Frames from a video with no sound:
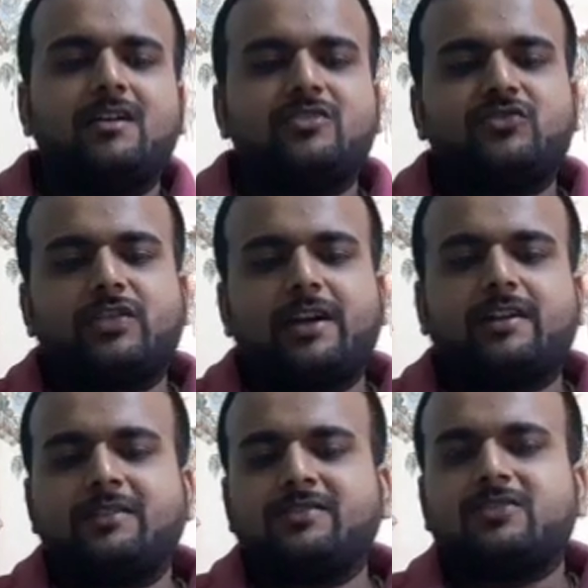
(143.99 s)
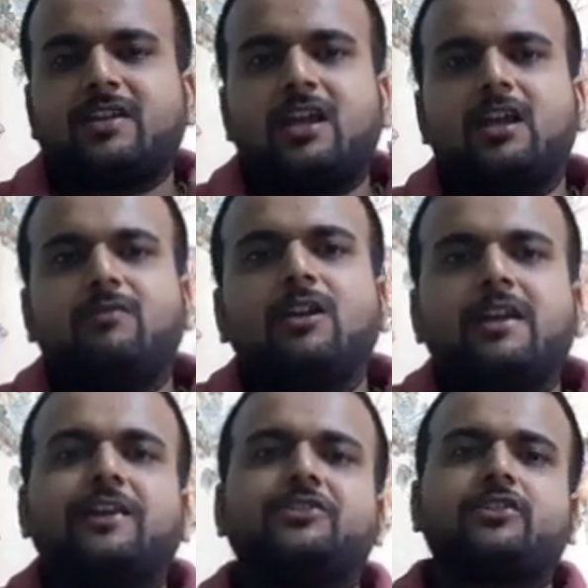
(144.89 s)
Satan's evil
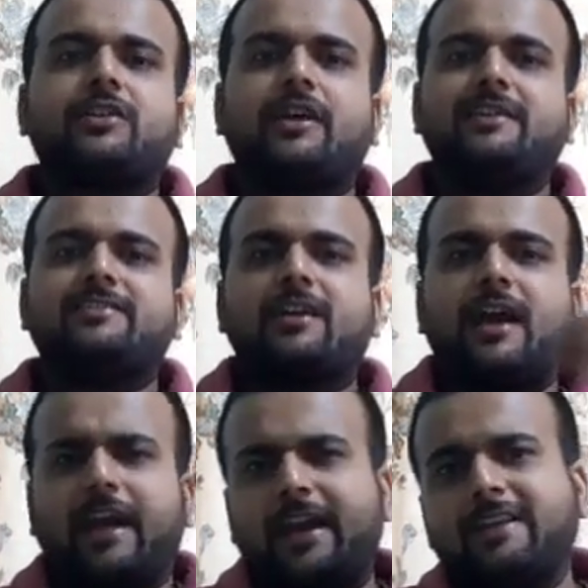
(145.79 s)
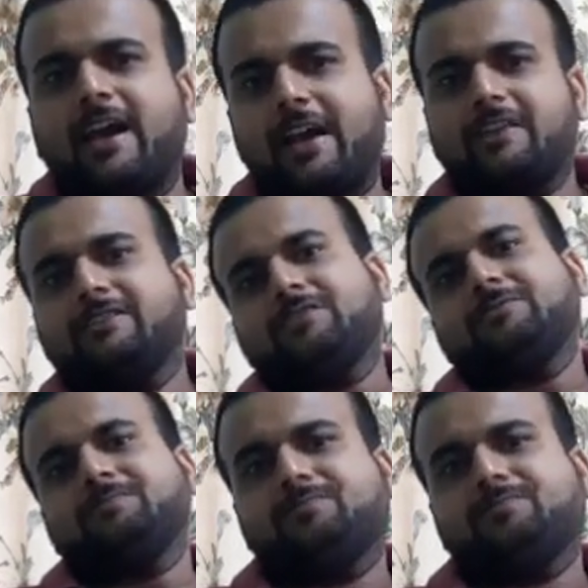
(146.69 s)
nature is inherent.